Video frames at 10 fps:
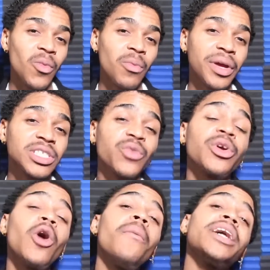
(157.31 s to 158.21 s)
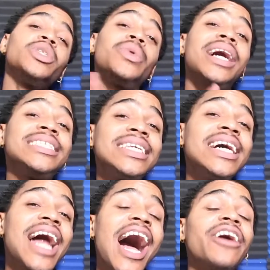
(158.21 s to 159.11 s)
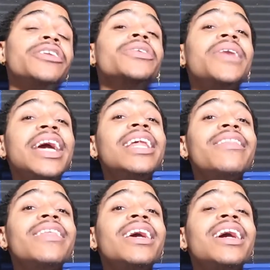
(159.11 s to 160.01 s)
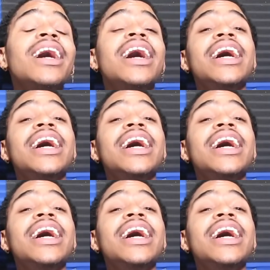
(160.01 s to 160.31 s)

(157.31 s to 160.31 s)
because if we go back to what I said, how you do anything